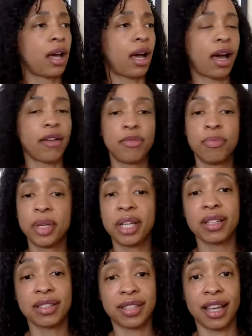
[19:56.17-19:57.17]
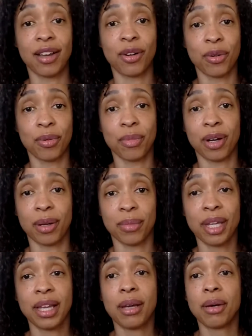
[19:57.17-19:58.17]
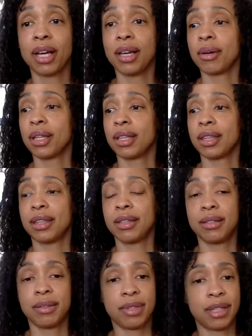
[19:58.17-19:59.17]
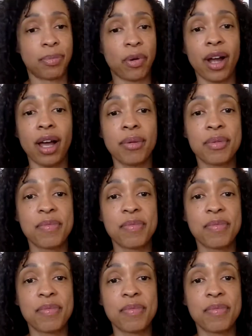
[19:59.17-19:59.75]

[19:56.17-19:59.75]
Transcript: I've been a stay-at-home mom. The problem